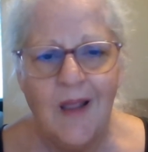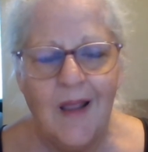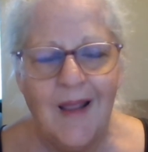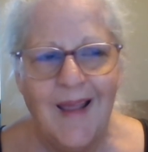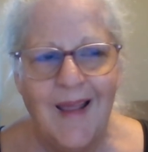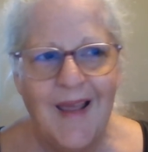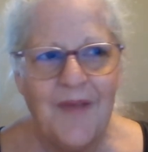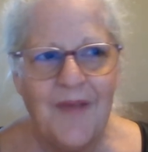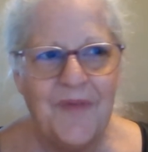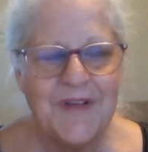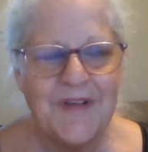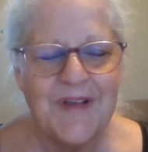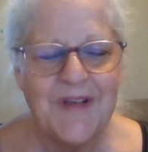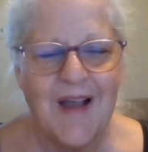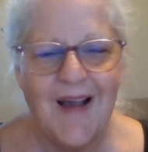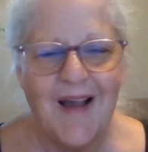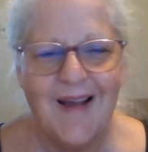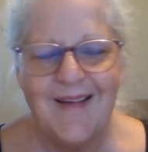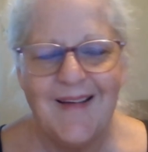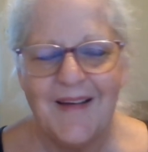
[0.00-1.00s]
if it's
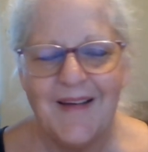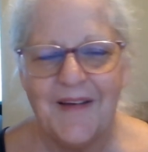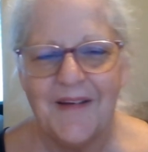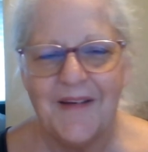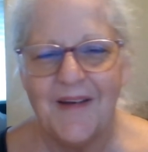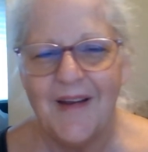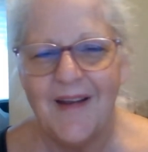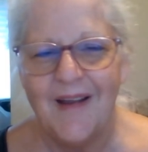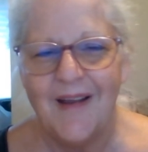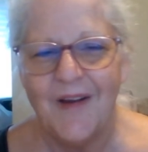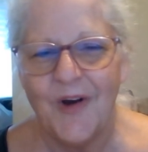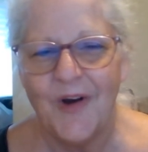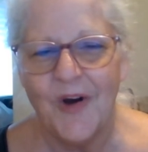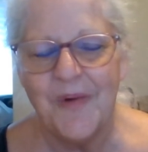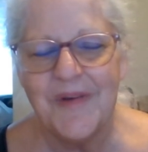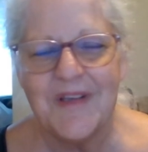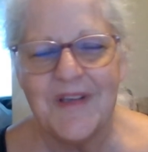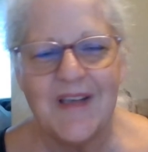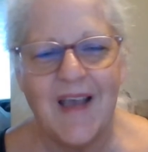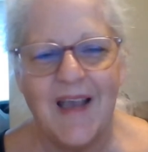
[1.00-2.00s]
got a
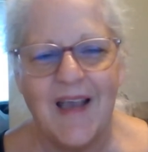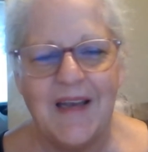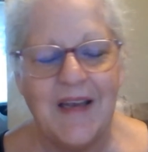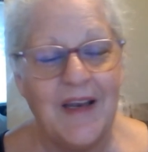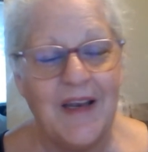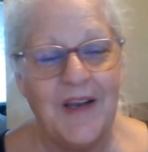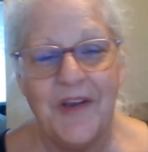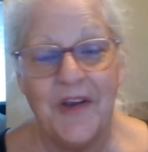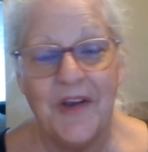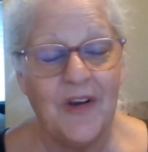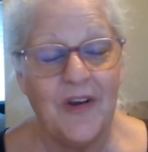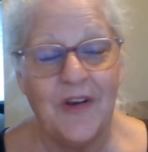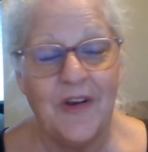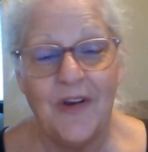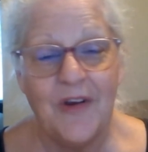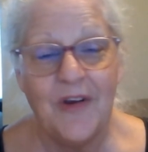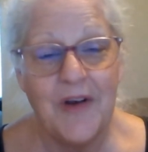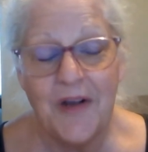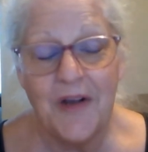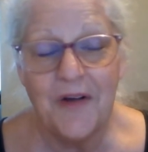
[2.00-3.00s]
herbicide in it,
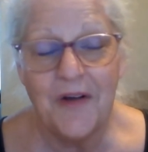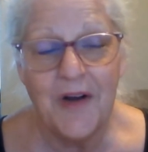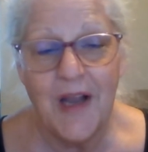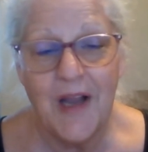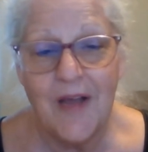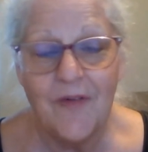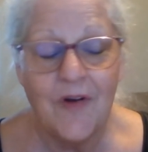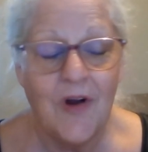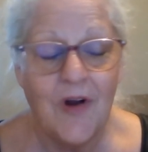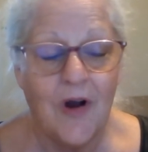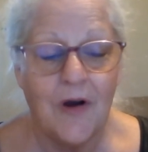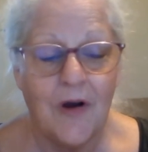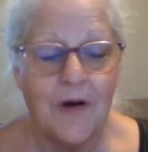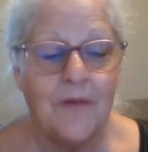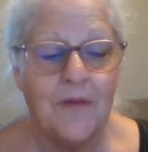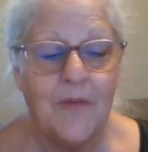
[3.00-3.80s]
you're not going to have a garden.